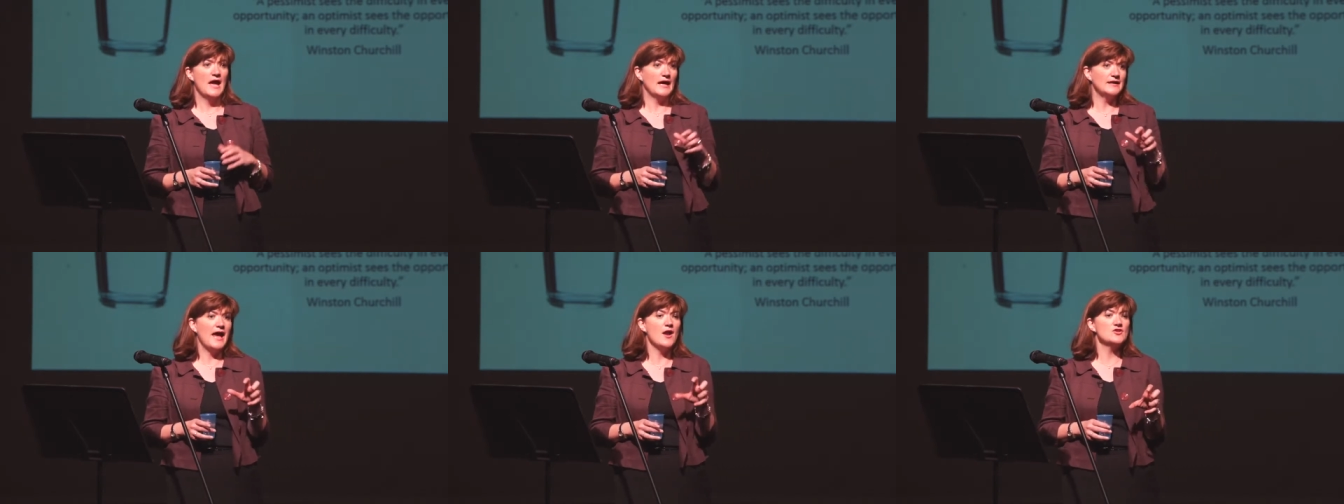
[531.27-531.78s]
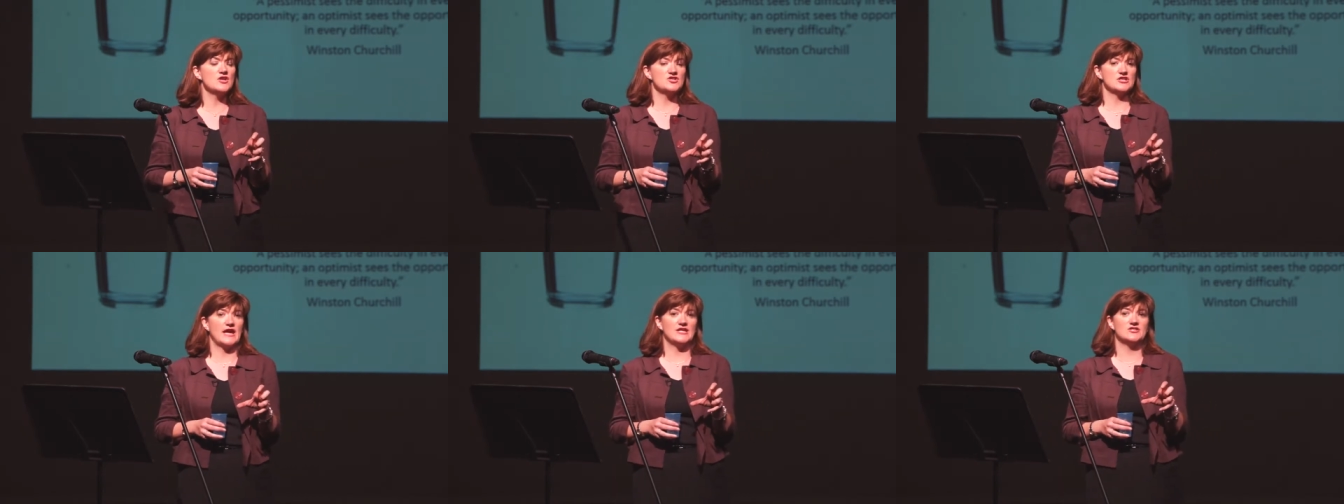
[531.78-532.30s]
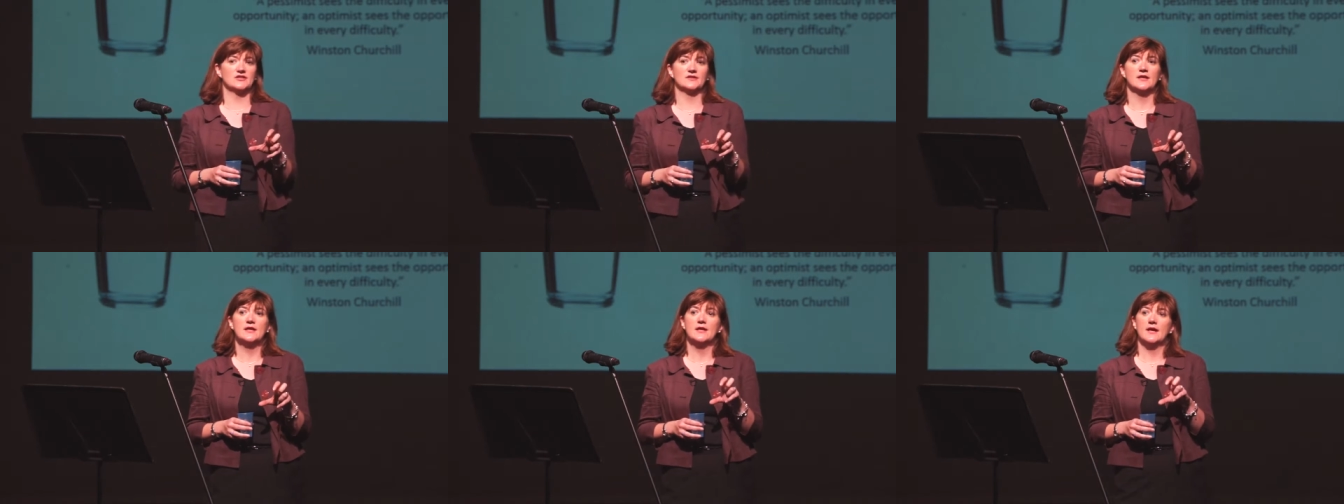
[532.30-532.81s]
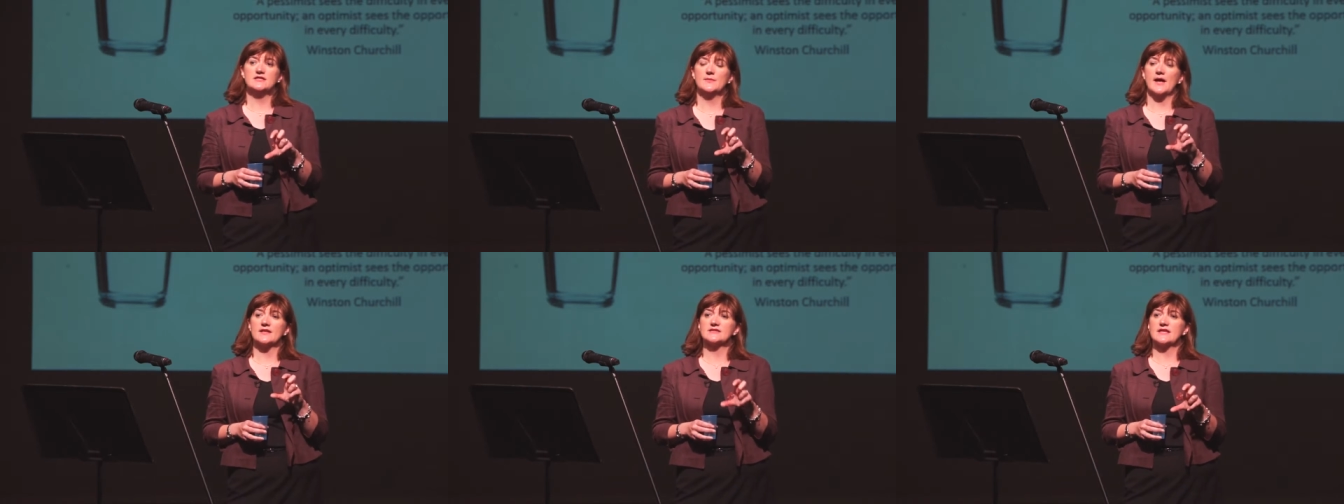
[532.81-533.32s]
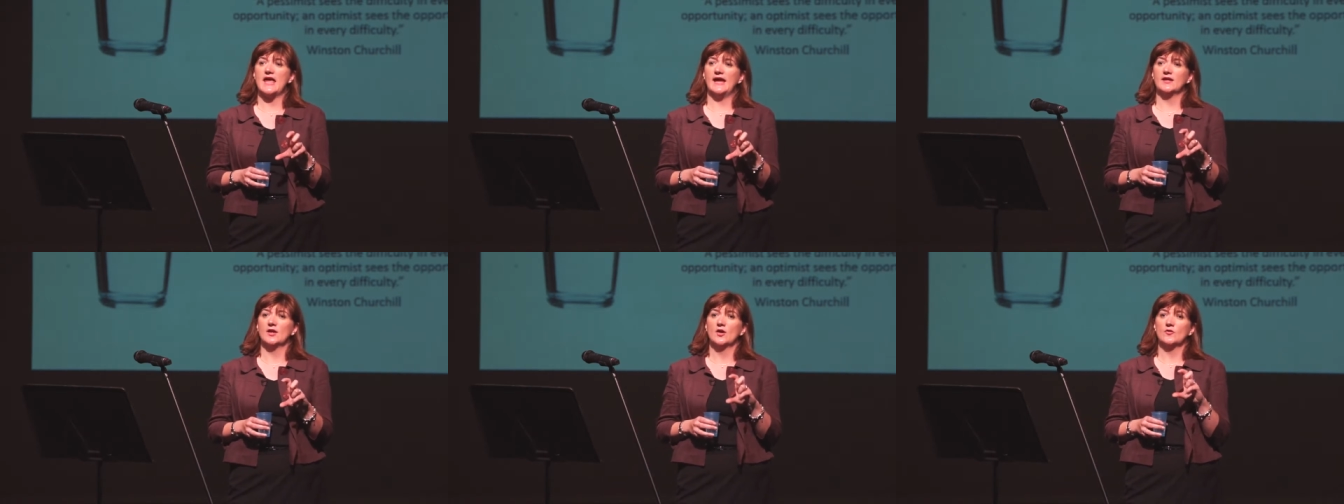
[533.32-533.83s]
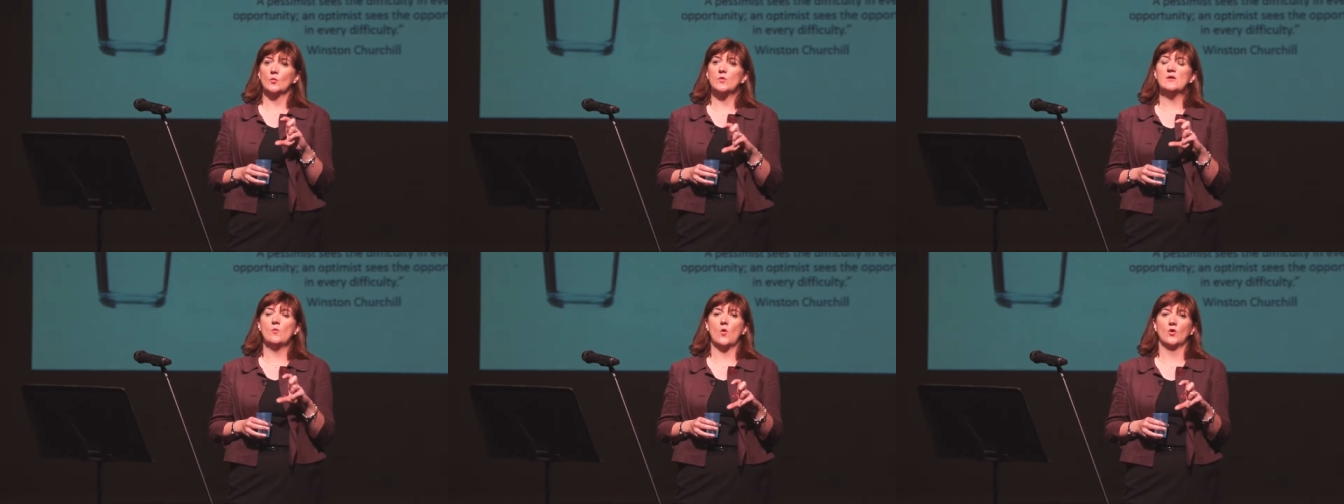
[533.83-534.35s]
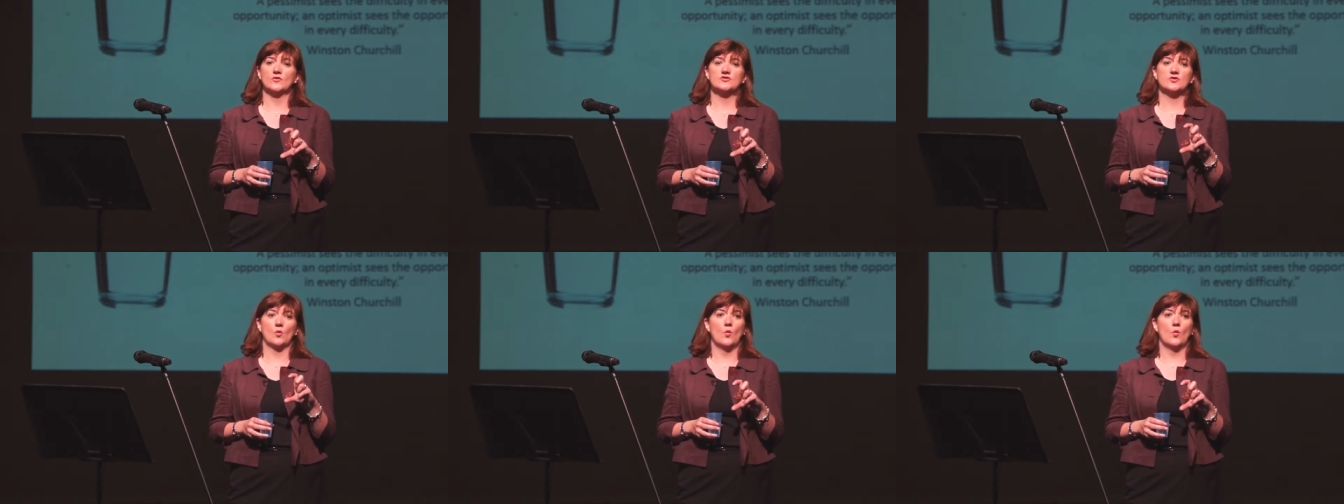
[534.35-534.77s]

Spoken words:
And character education is about saying that we want